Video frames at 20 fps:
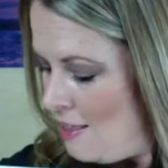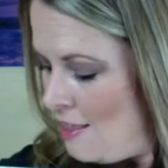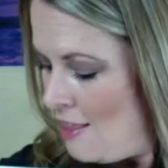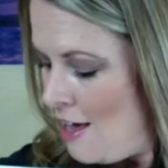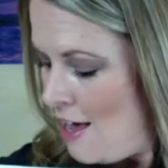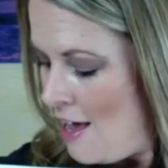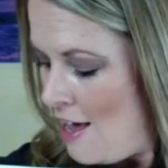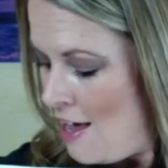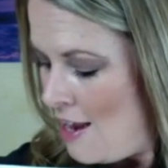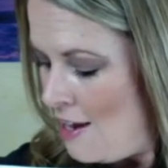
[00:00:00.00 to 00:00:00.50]

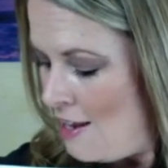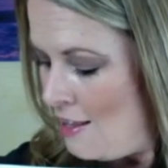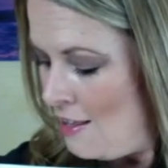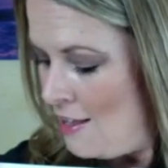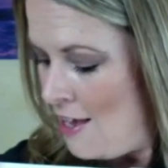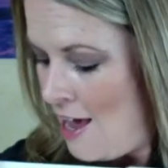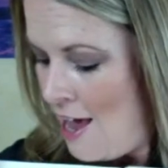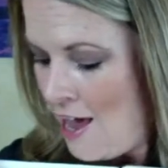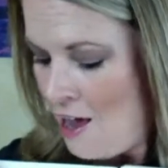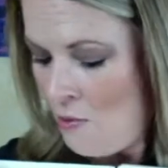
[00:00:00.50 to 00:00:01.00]
then
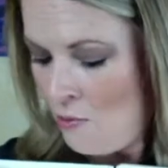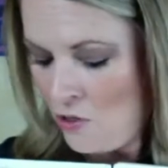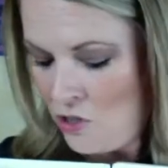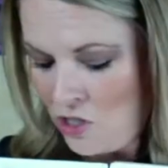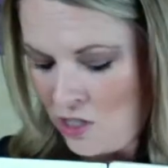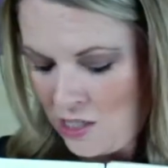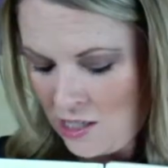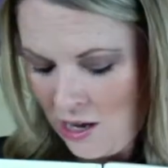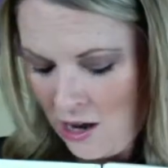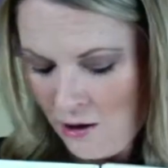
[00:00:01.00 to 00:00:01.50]
the egg will
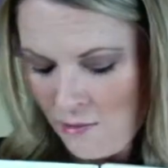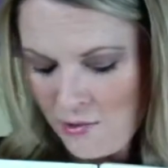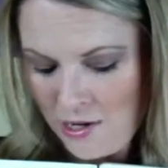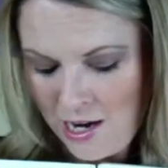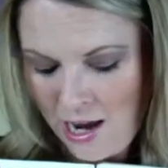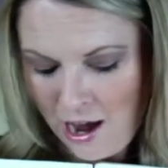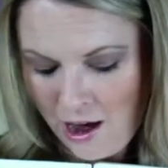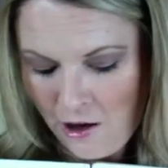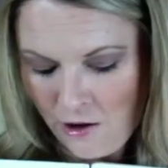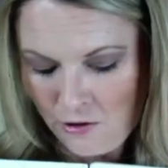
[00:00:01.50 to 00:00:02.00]
just come
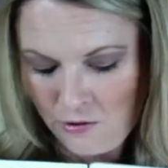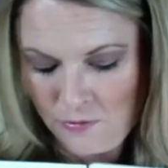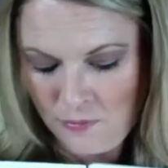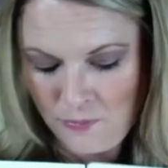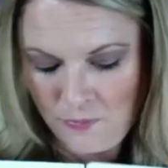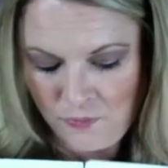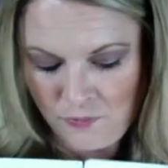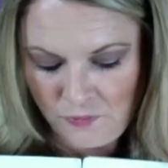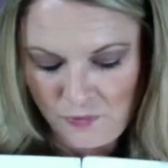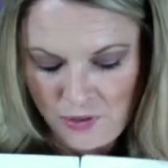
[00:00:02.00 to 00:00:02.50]
down
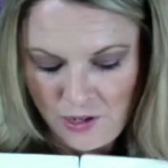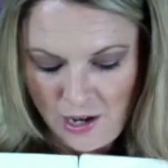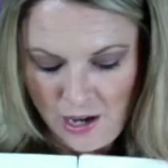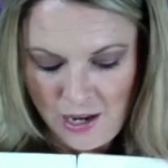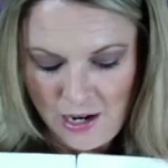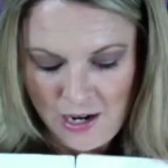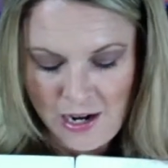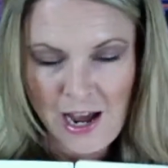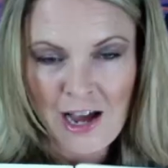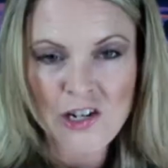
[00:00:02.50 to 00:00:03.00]

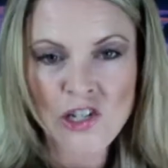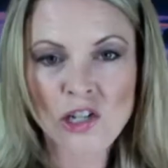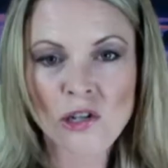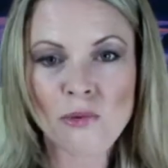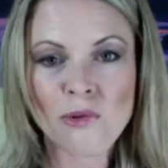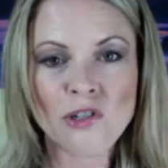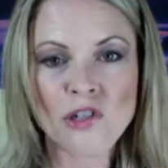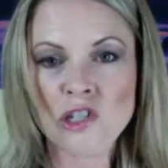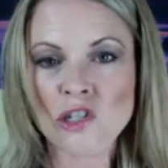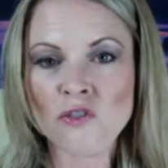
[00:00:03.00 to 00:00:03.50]
and it actually
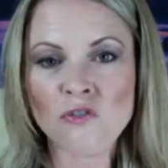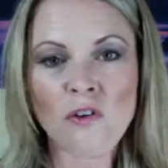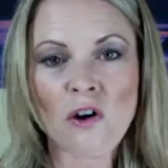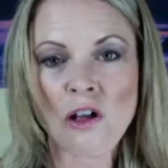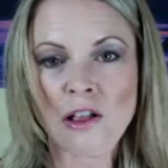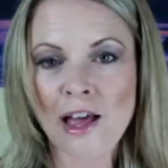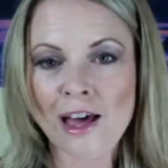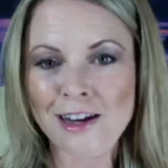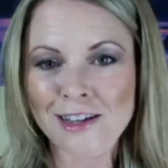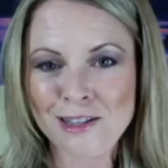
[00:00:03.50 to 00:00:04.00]
will just
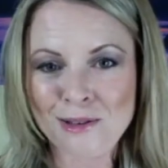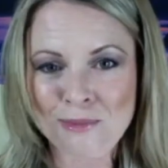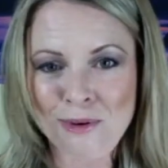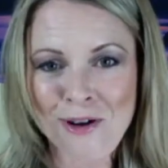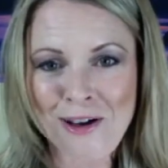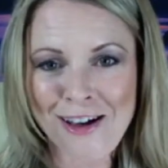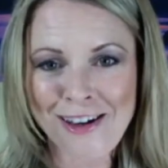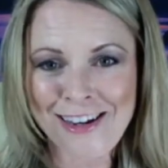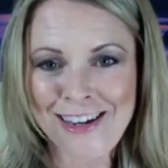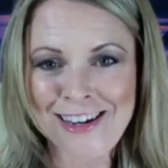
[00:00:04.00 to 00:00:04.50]
fall out of the
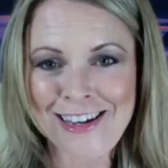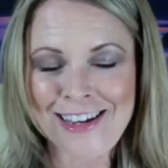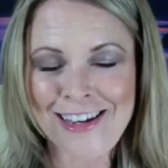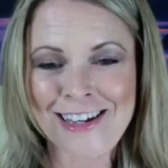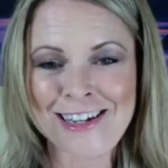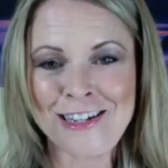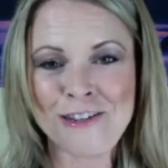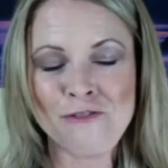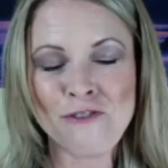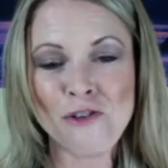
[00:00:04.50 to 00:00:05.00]
body.
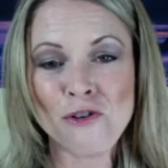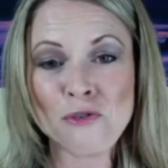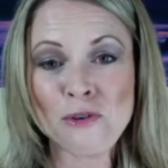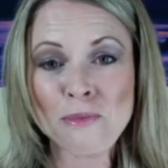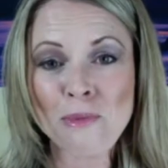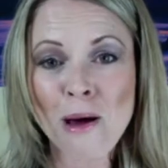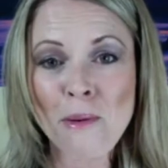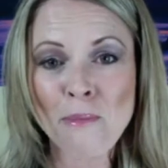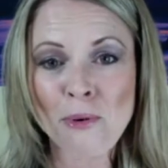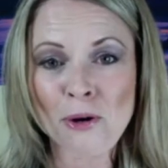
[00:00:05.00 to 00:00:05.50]
And if you
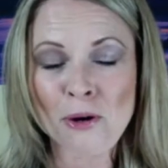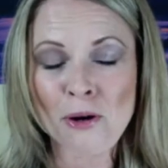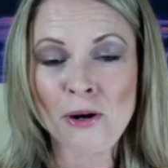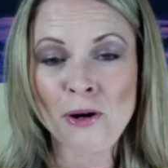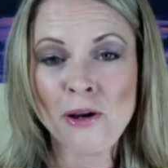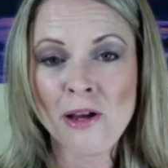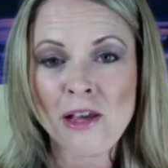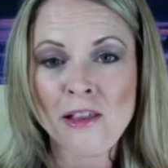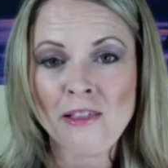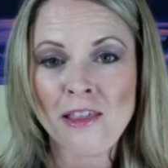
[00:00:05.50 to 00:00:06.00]

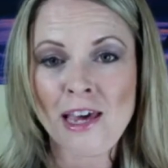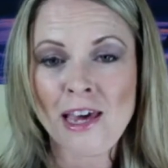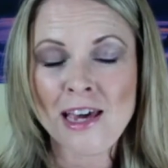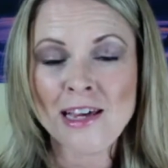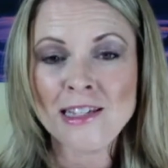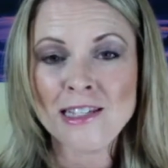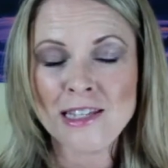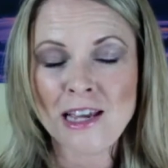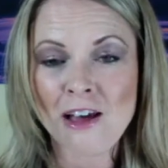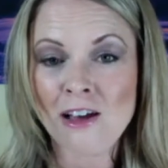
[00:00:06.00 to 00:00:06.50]
remember, the
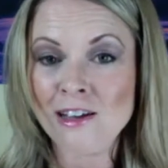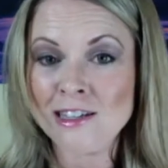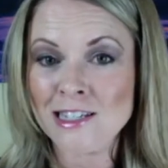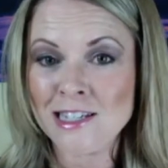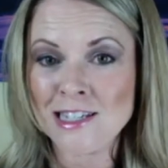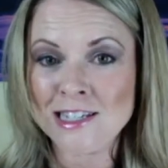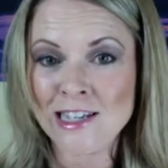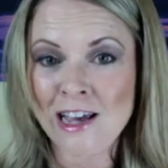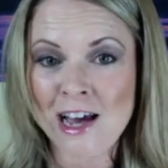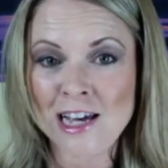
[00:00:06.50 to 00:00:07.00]
egg cell is
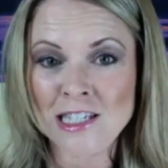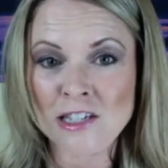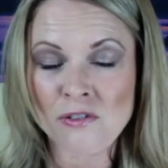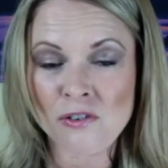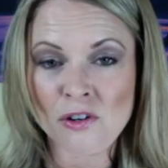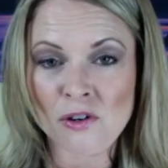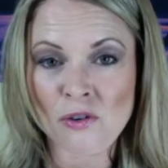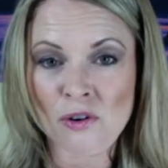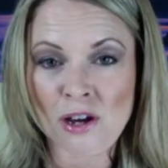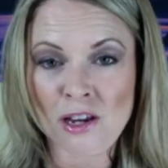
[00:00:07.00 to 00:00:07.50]
the size of
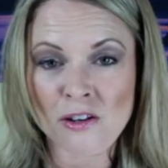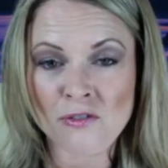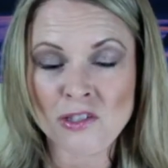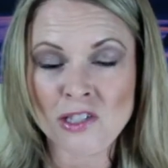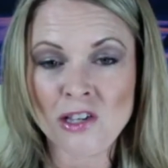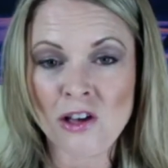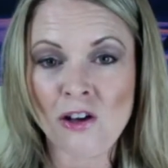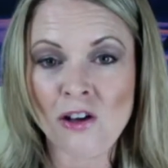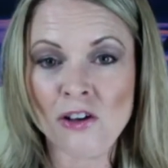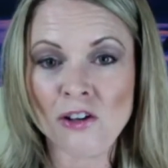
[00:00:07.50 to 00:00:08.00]
a grain of
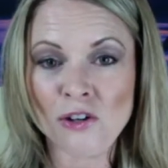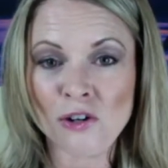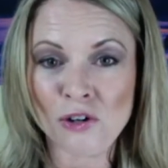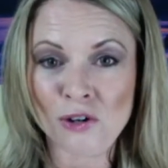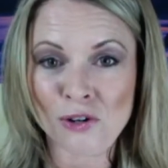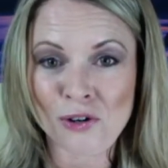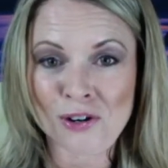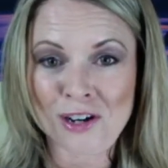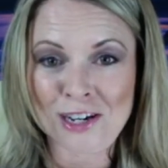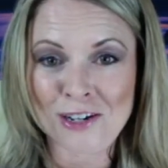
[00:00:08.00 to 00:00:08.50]
salt or
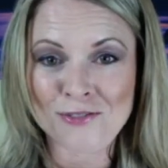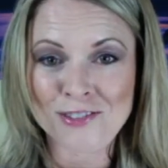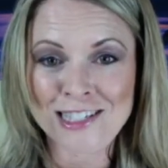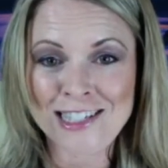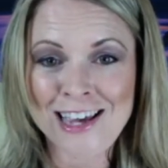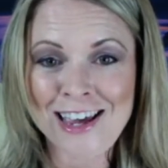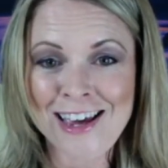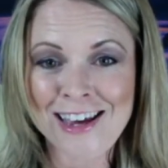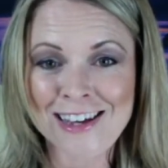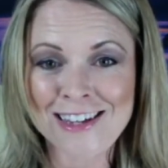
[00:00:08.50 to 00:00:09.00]
a grain of
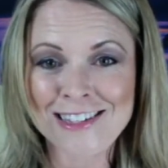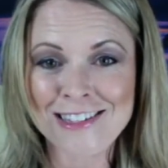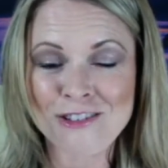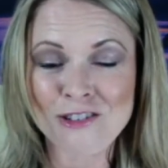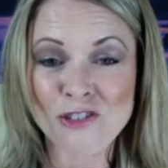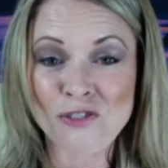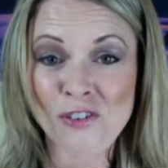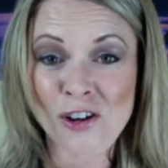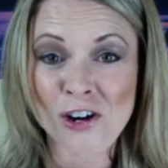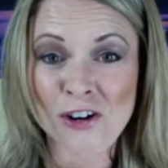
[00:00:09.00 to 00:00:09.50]
sand, so
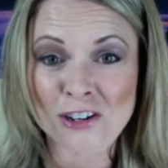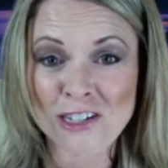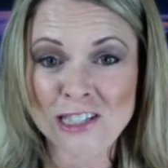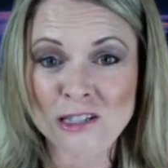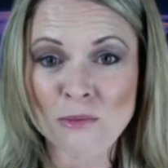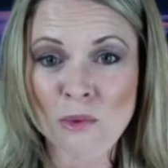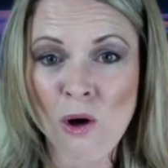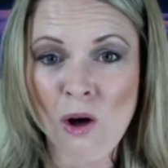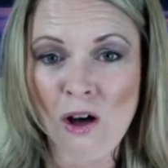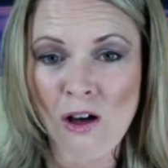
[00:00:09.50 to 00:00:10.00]
it's very
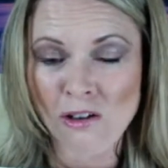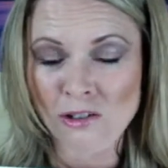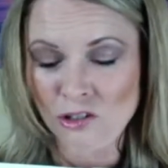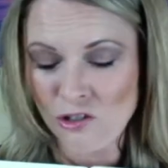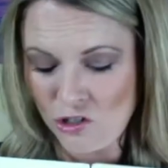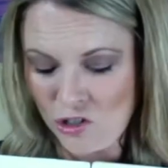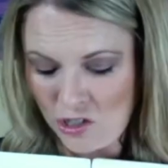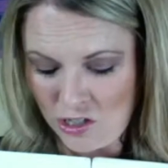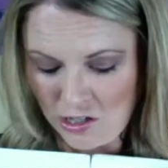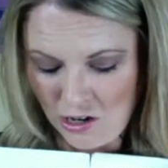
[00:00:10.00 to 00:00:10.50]
small,
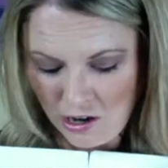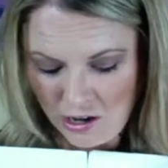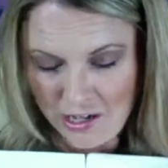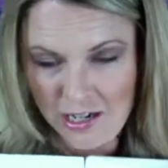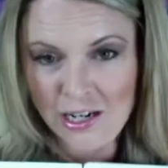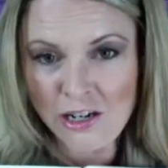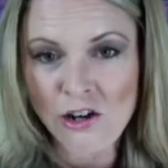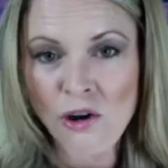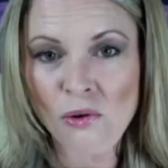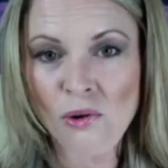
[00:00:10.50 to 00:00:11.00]
so she's not
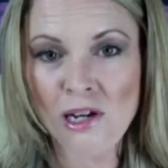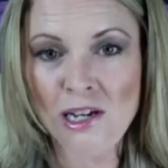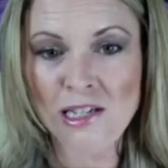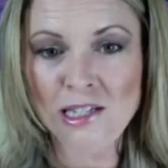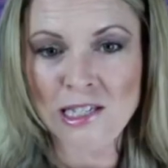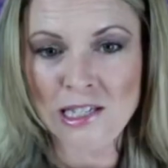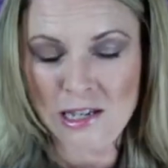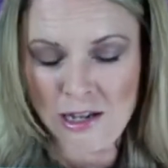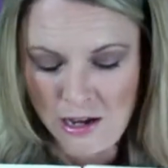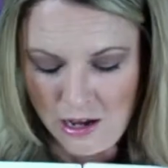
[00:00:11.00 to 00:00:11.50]
going to
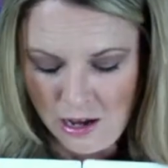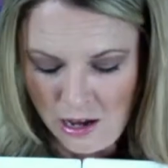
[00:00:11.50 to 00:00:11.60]
notice.